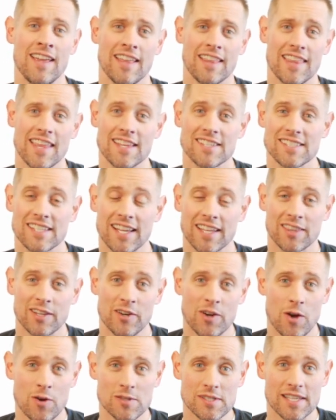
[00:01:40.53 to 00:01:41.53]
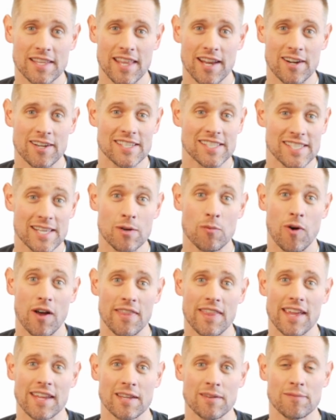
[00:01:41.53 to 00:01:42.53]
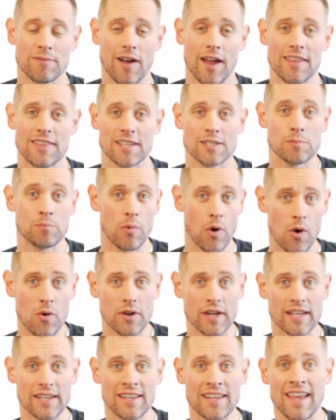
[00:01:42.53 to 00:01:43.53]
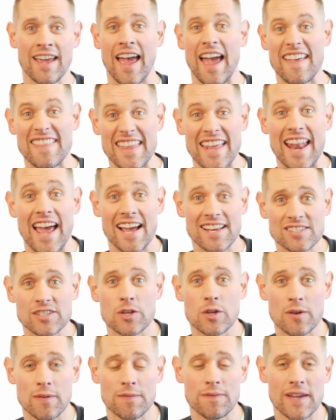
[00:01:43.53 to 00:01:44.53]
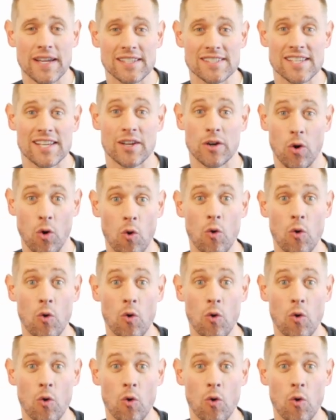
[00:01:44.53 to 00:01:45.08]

They stick their nose in there to see what they can find that's broken and then ask you to fix it